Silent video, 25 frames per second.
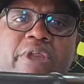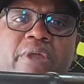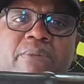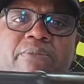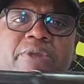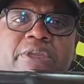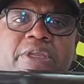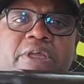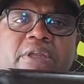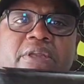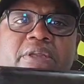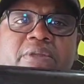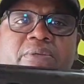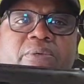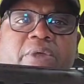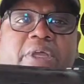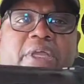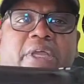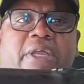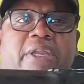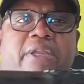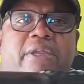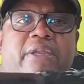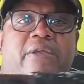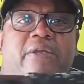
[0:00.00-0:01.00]
I'm dealing
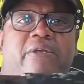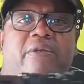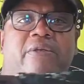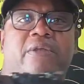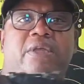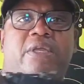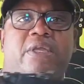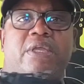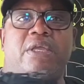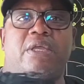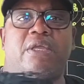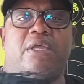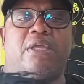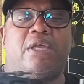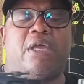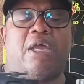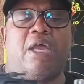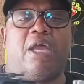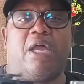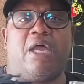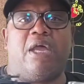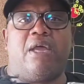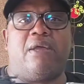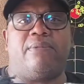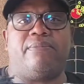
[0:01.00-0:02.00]
with here.
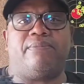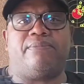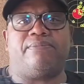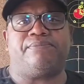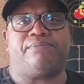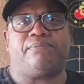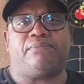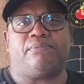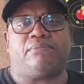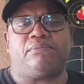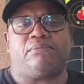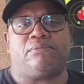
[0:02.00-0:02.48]
From